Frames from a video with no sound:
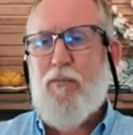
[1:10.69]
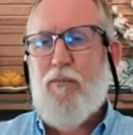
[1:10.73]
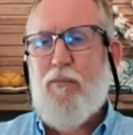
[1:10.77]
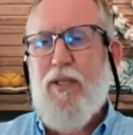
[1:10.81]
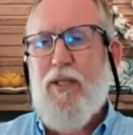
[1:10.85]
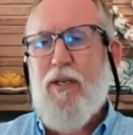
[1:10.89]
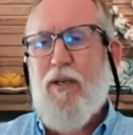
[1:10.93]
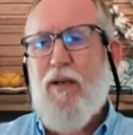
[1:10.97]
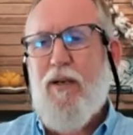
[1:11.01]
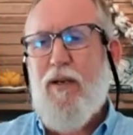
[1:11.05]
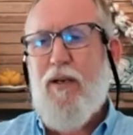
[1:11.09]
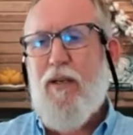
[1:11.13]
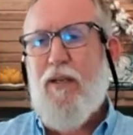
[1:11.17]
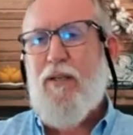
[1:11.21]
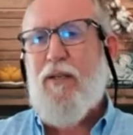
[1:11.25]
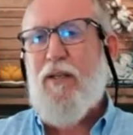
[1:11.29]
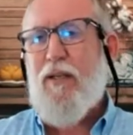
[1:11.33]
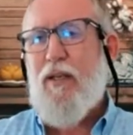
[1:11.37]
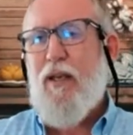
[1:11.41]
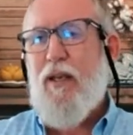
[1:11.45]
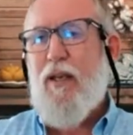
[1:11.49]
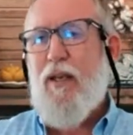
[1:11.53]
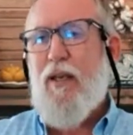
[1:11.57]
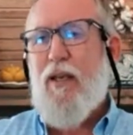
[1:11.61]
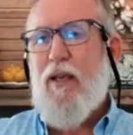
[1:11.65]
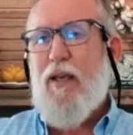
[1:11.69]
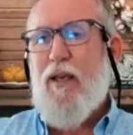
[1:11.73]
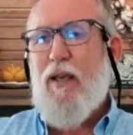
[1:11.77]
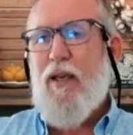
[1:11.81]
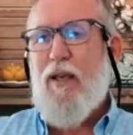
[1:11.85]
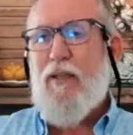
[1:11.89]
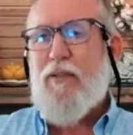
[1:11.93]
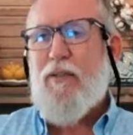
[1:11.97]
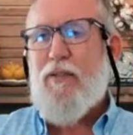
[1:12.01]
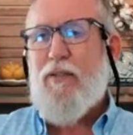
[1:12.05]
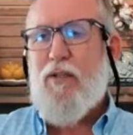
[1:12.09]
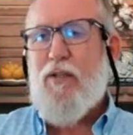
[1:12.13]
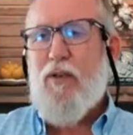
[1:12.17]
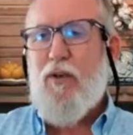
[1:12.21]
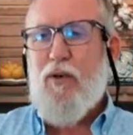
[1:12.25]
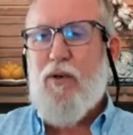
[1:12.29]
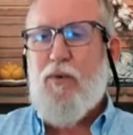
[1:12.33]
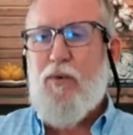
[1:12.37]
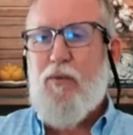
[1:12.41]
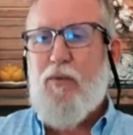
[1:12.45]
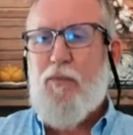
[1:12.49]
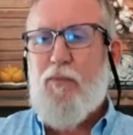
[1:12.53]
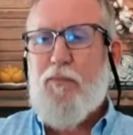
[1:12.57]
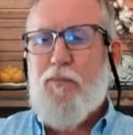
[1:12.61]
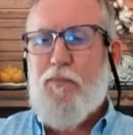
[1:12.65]
and beyond. And
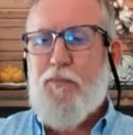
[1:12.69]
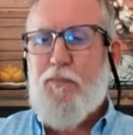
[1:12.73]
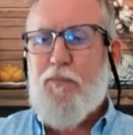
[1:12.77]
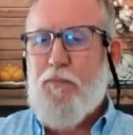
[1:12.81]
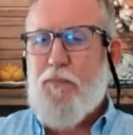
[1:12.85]
so